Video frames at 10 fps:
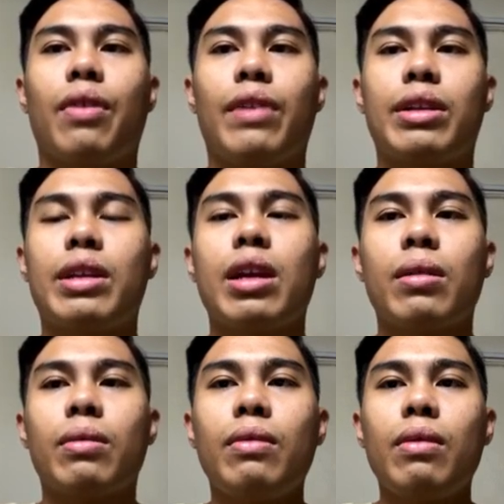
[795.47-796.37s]
Faz-
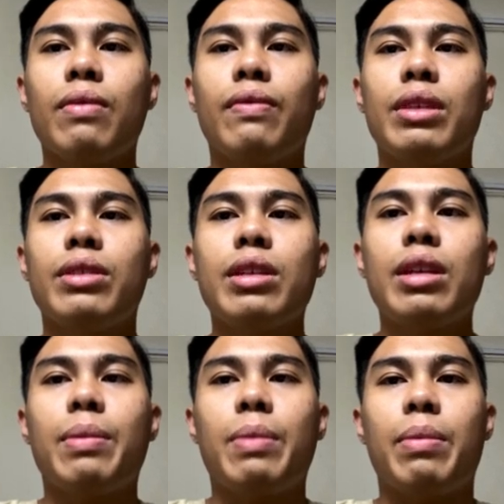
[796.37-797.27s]

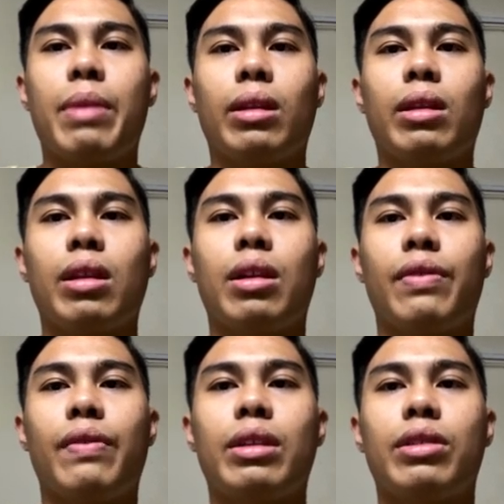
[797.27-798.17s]
Fazrin implemented
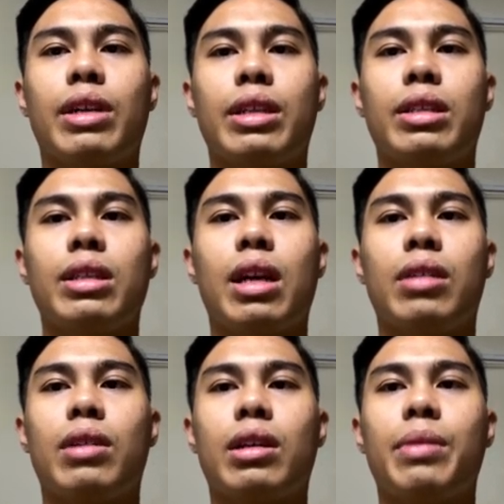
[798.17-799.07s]
the vectorizer
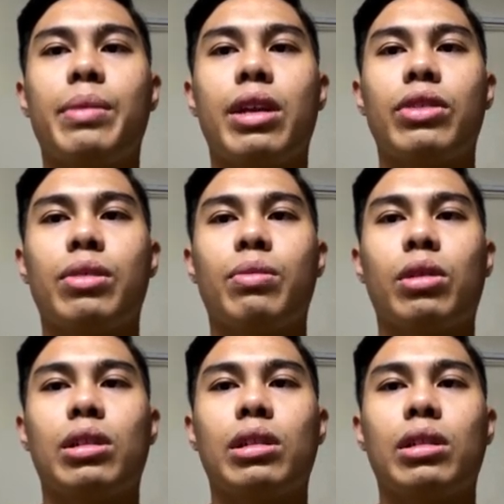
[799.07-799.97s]
and recommendation
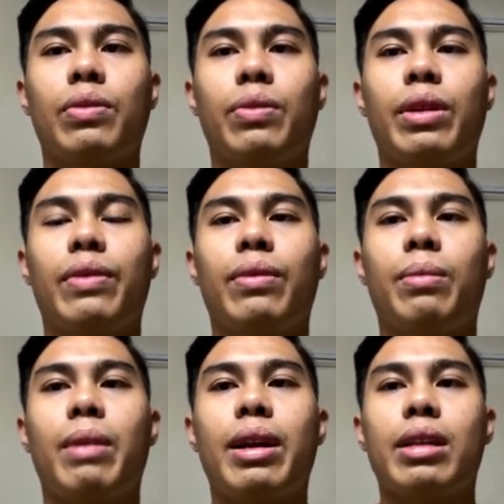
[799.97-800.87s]
model with
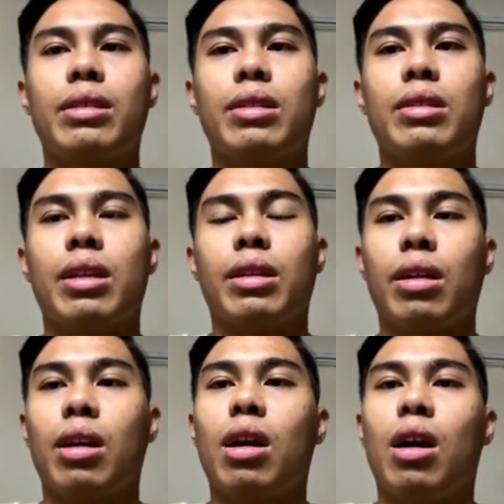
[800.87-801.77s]
my assistant,
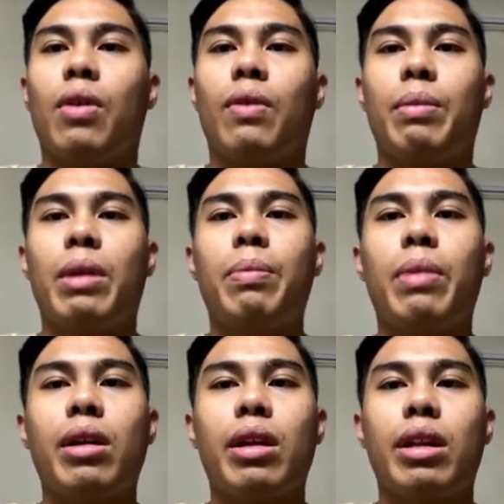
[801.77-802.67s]
while my
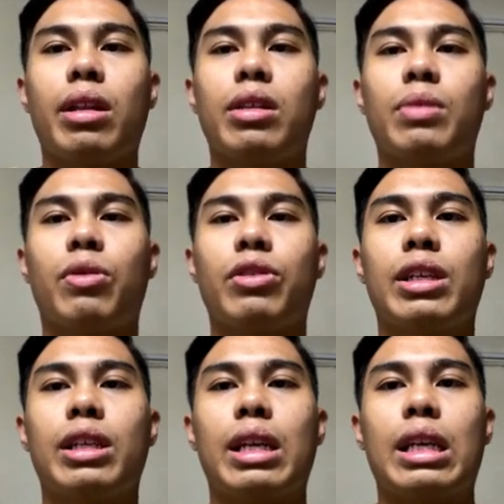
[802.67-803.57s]
part in this
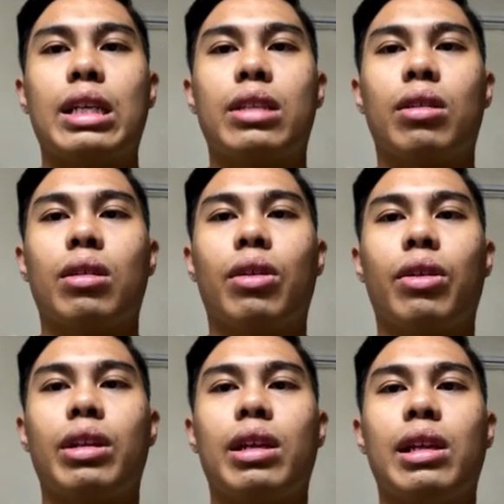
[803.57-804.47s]
project is
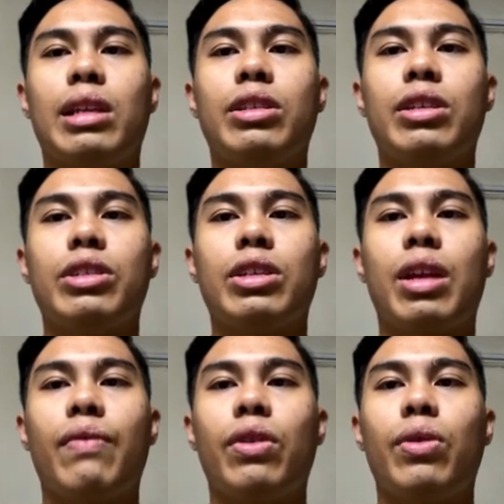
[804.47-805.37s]
on the literature
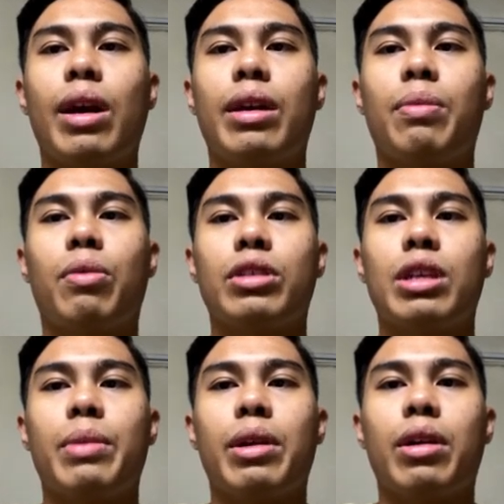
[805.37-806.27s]
review and the
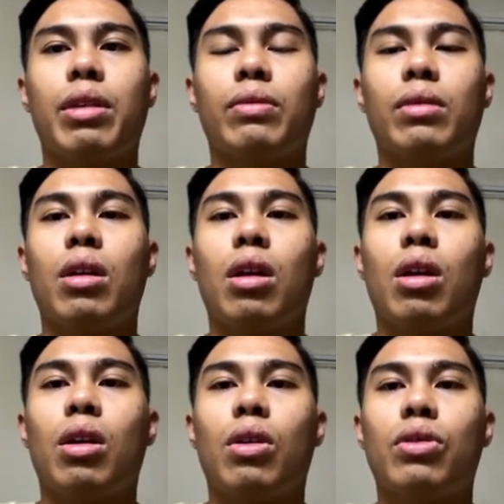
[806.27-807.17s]
project background,
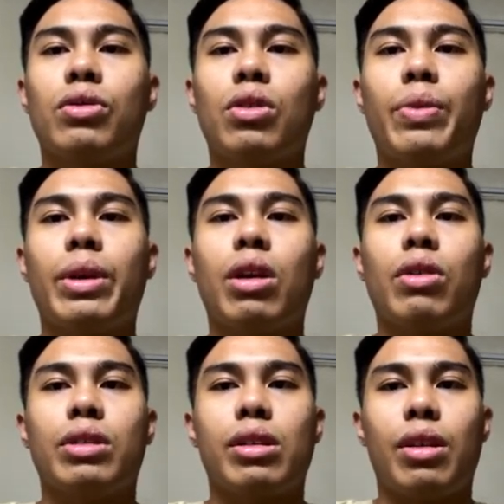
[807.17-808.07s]
also with the
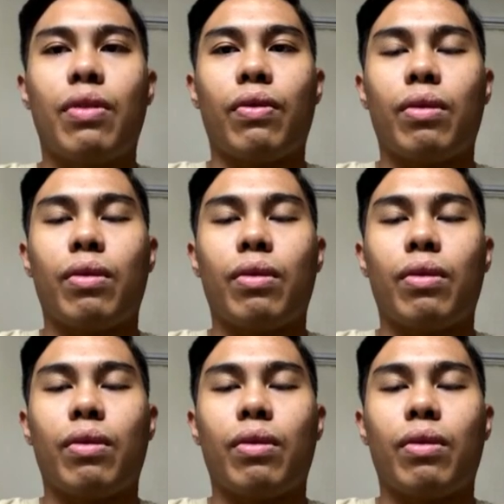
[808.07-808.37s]
objective.